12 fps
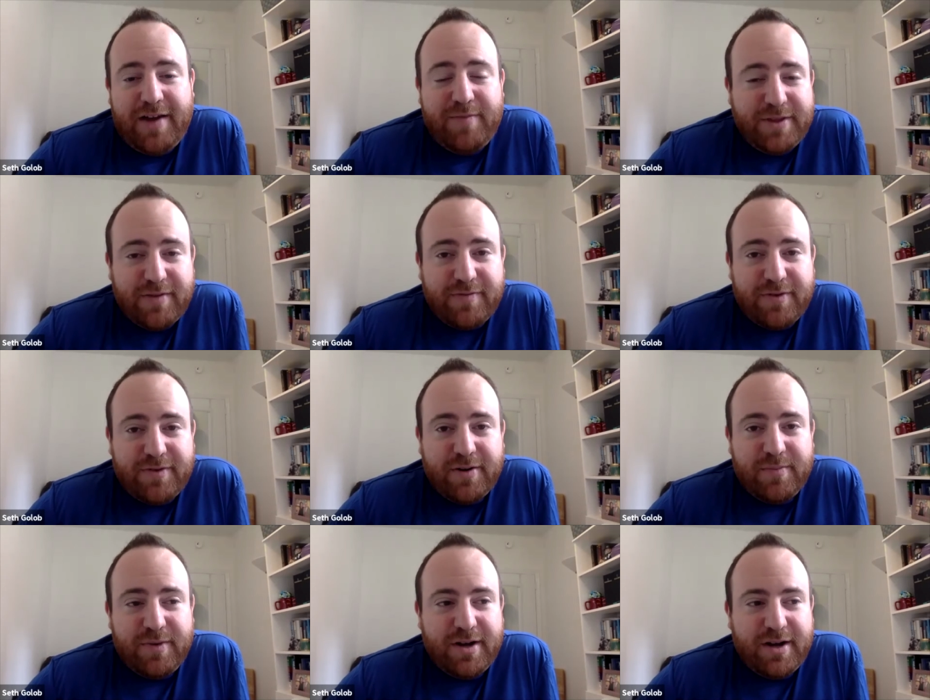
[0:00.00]
been there
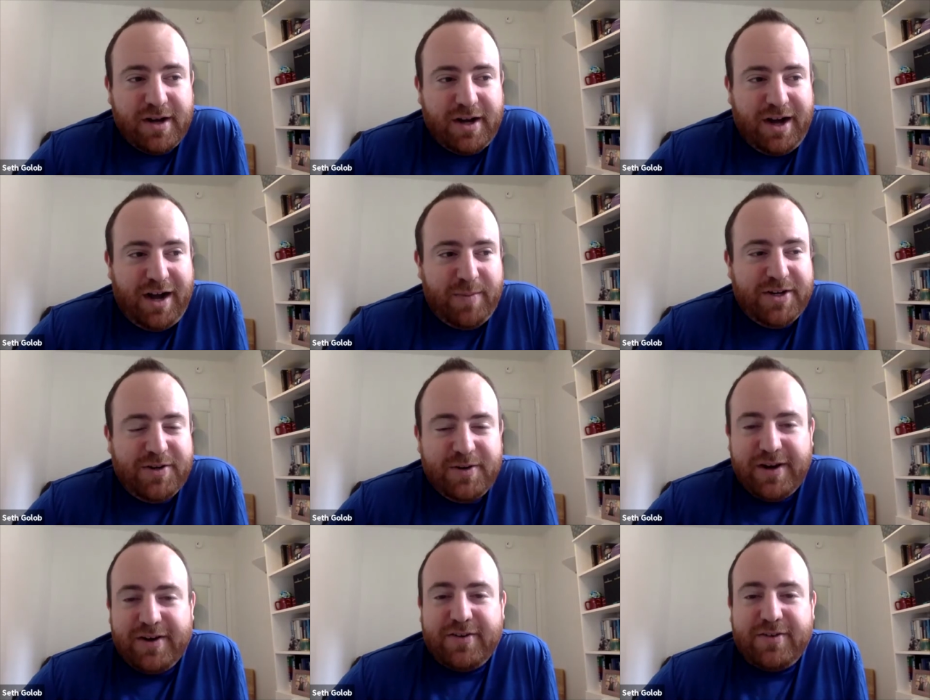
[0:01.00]
for um, two
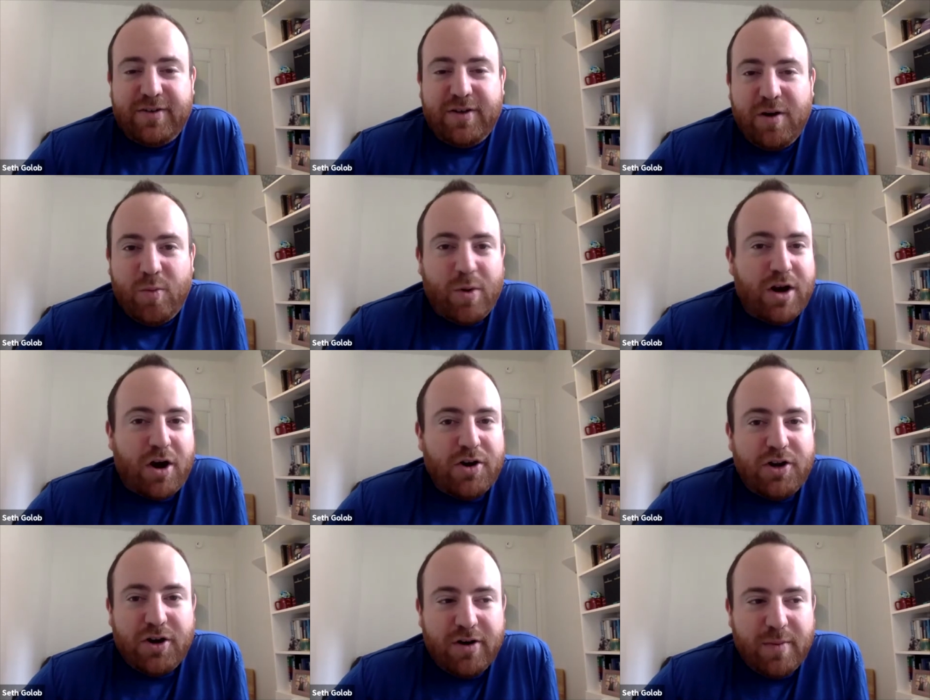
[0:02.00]
years, what are
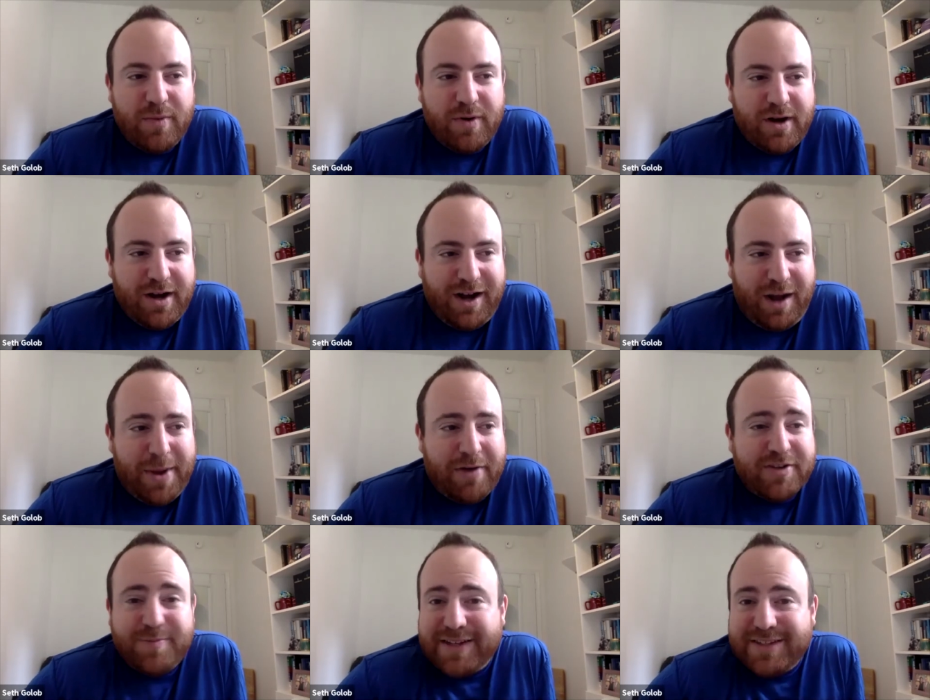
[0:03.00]
your um, up and
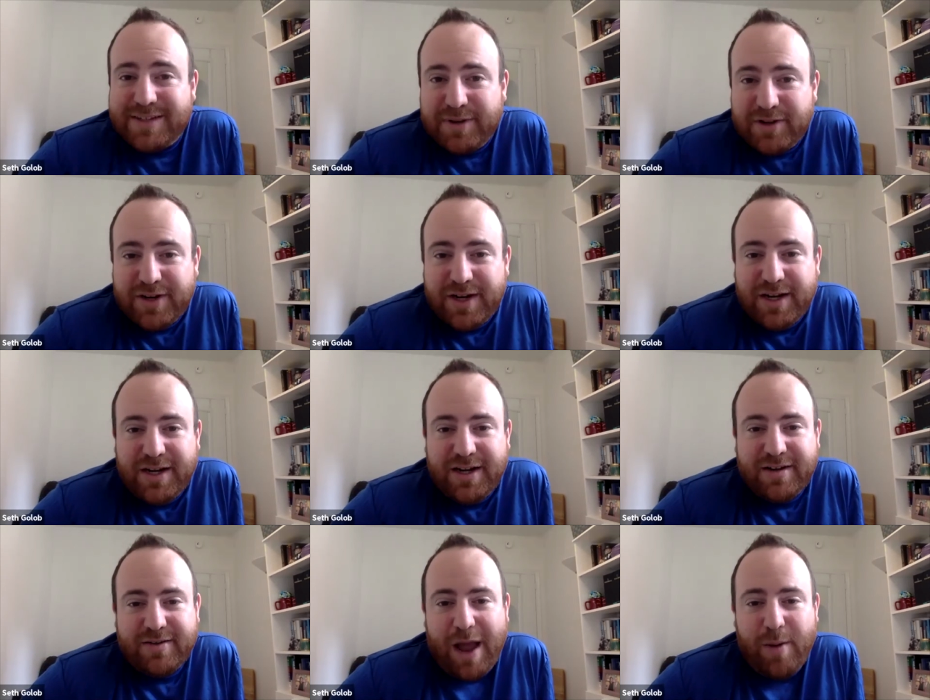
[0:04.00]
responsibility,
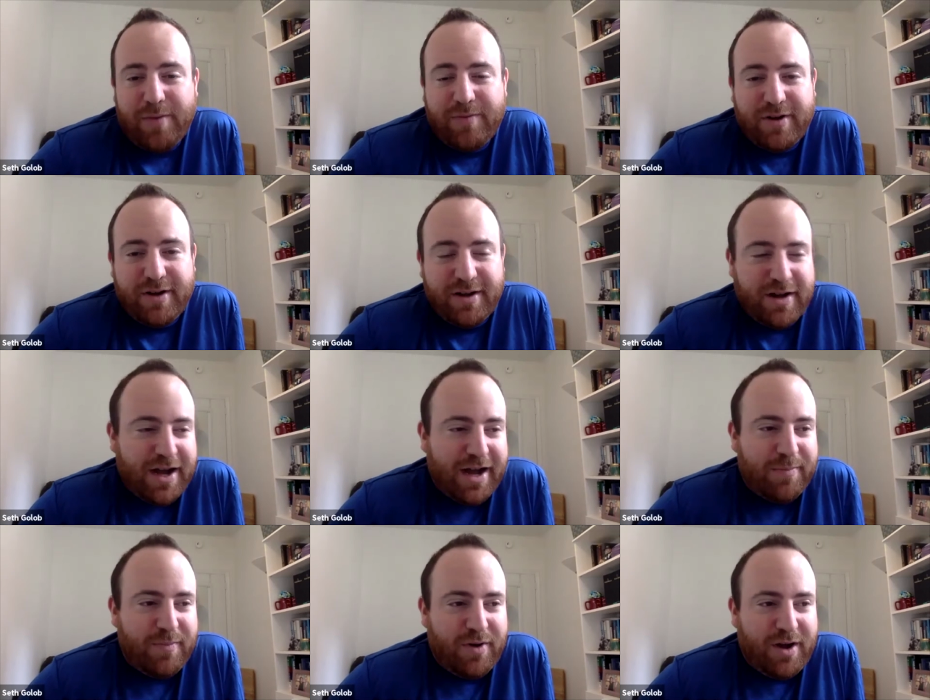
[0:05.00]

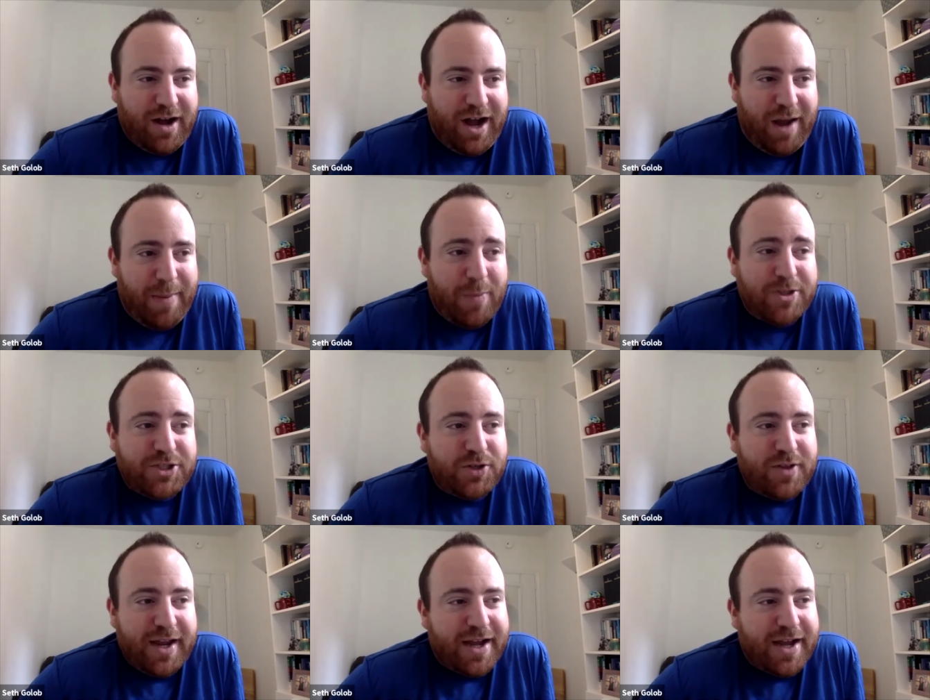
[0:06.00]
um, up and what's your
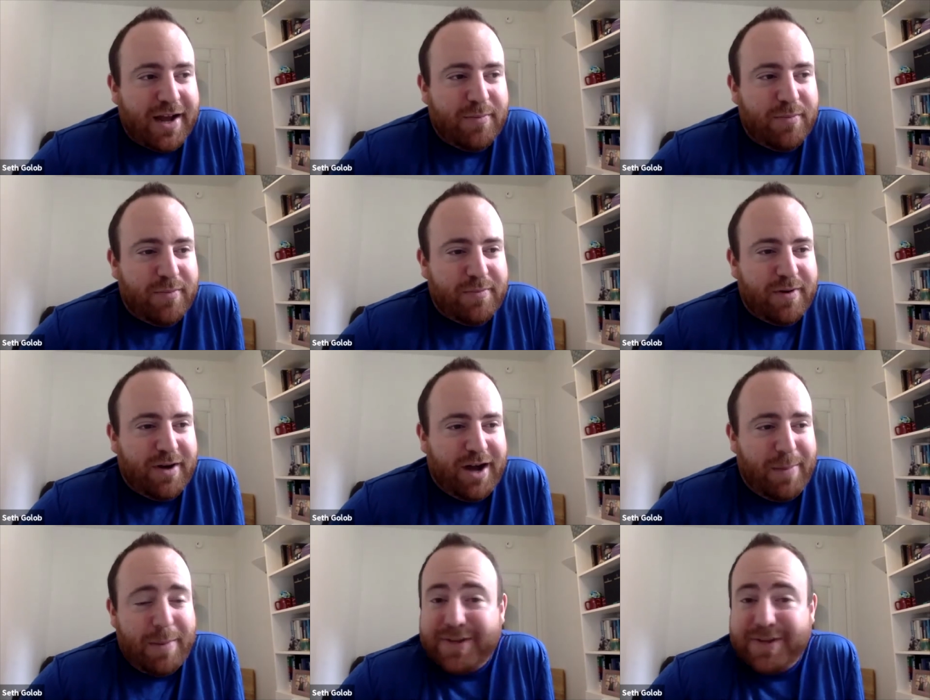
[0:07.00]
like um,
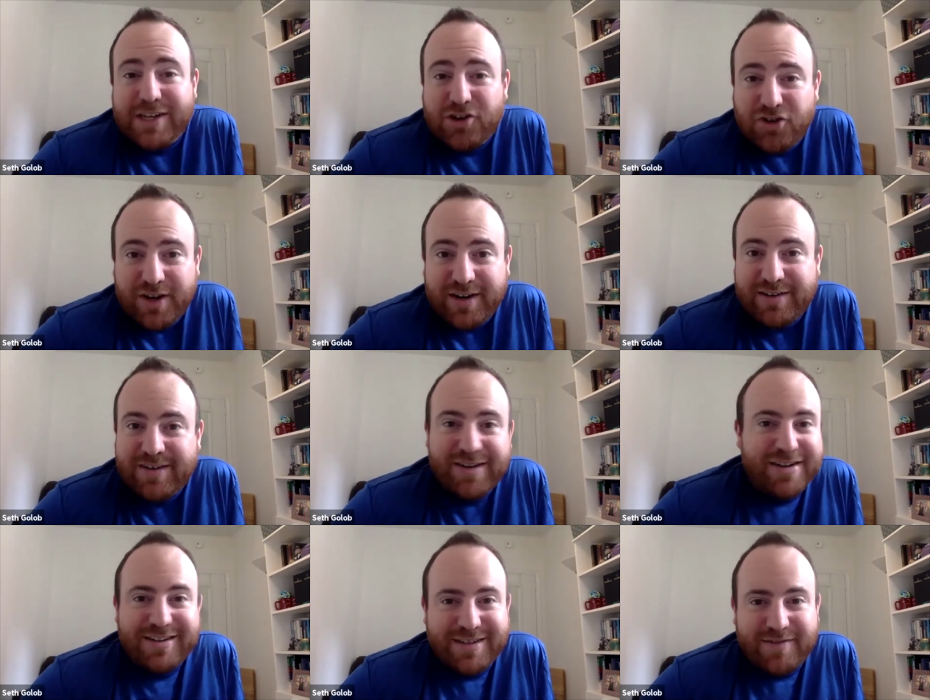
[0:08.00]
up in position,
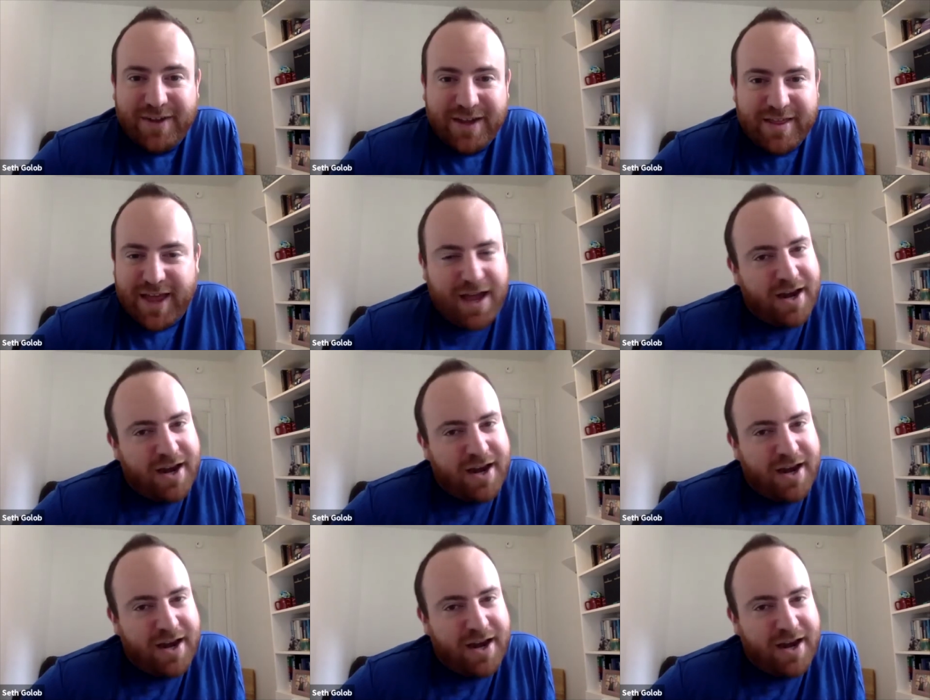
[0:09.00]
stuff like that?